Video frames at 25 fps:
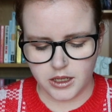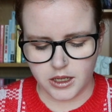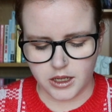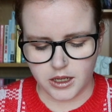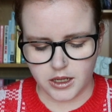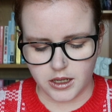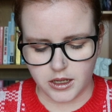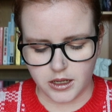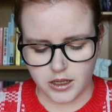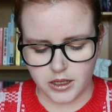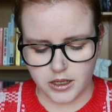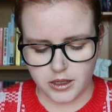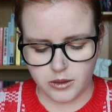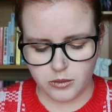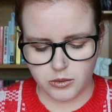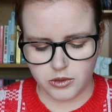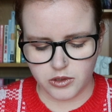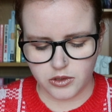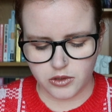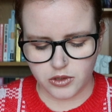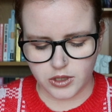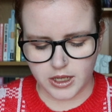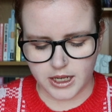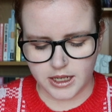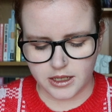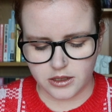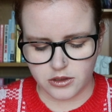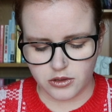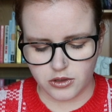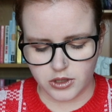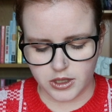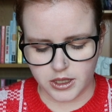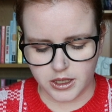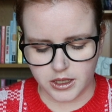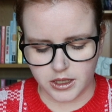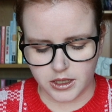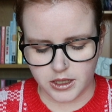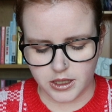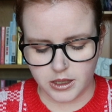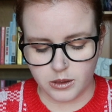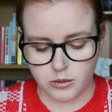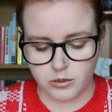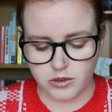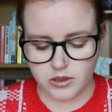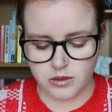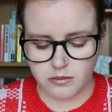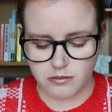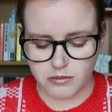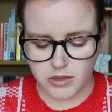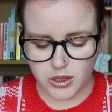It was challenging. It
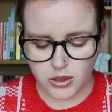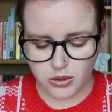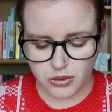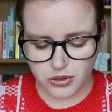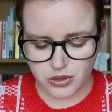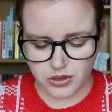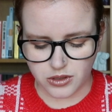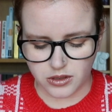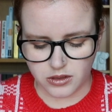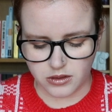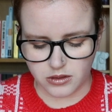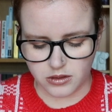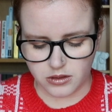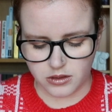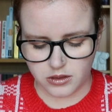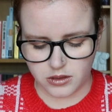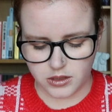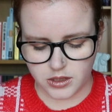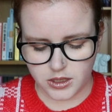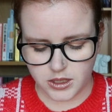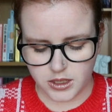was emotional.